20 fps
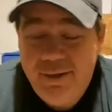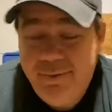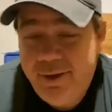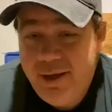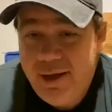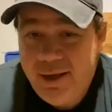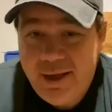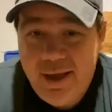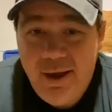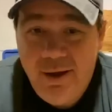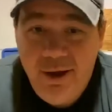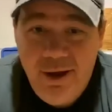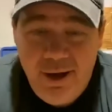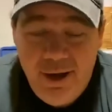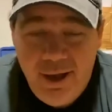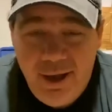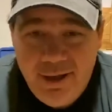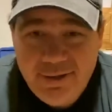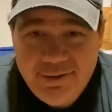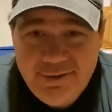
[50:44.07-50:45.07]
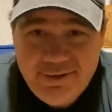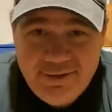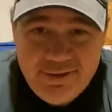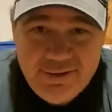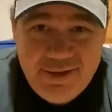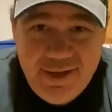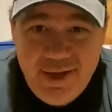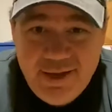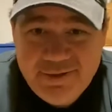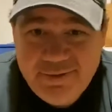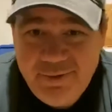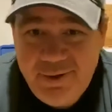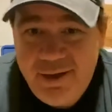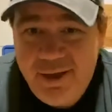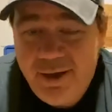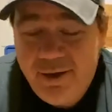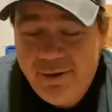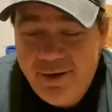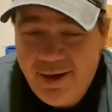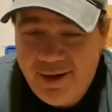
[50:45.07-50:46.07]
and we got to carry an oxygen tank so we can
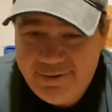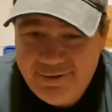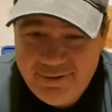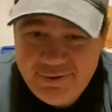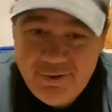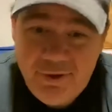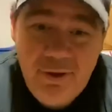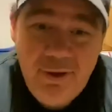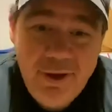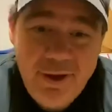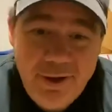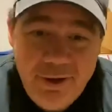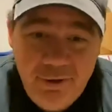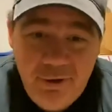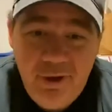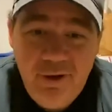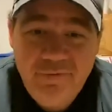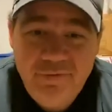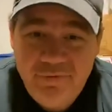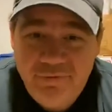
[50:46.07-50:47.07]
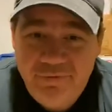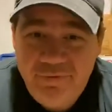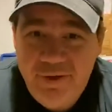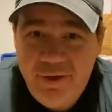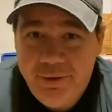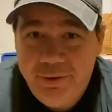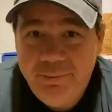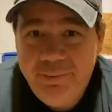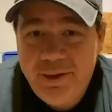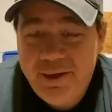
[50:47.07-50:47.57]
get our asses on and off the field,